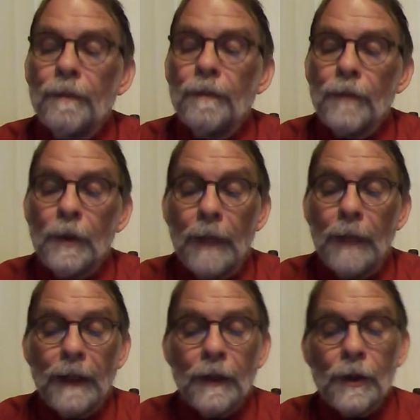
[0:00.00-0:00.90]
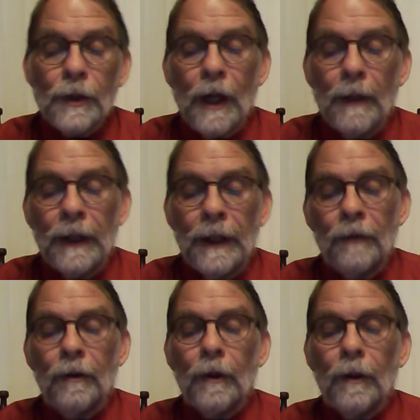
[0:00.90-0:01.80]
to make their job
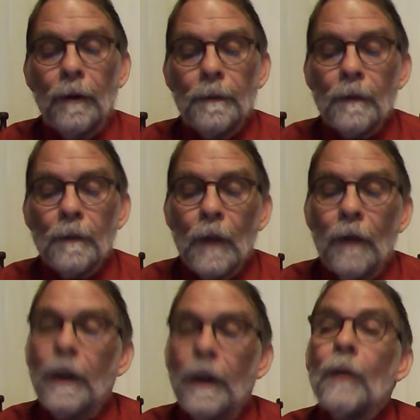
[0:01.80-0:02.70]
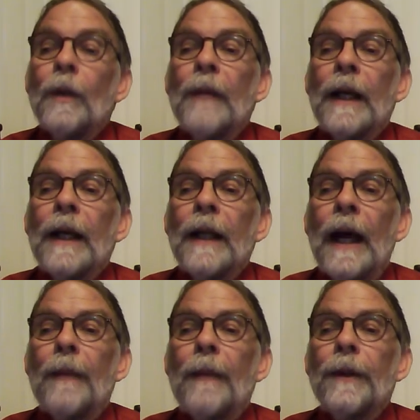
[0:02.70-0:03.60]
easier? Then we made it
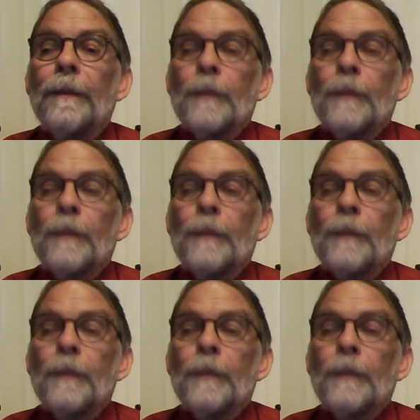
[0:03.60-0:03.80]
happen.